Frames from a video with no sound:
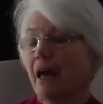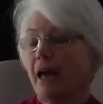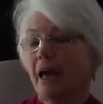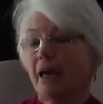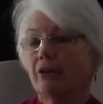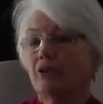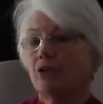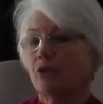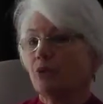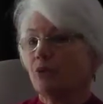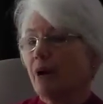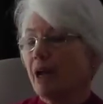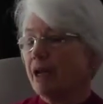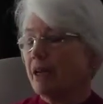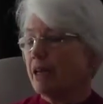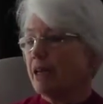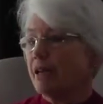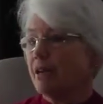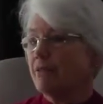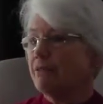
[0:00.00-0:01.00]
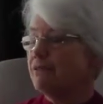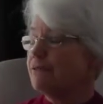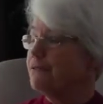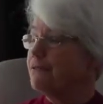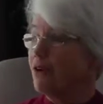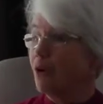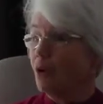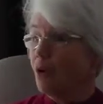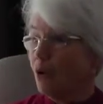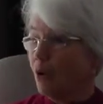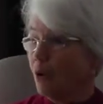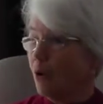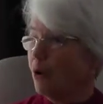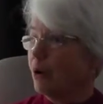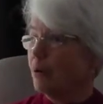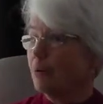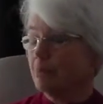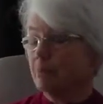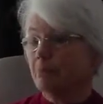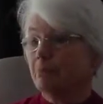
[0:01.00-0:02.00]
And already
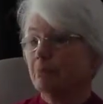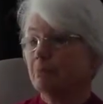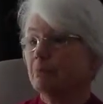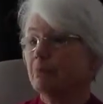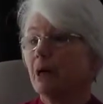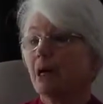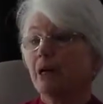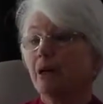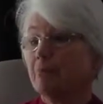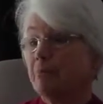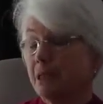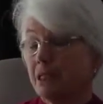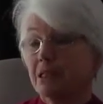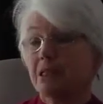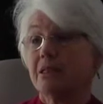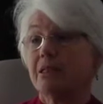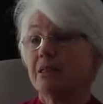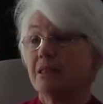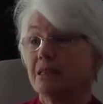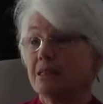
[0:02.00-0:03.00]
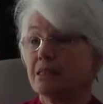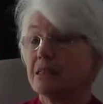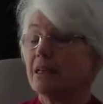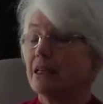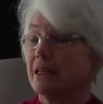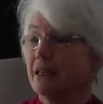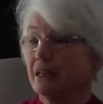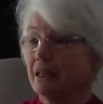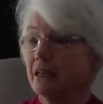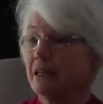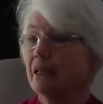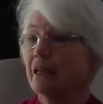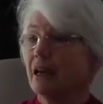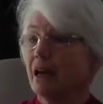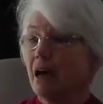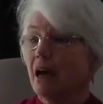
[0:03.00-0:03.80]
4 and a bit years in,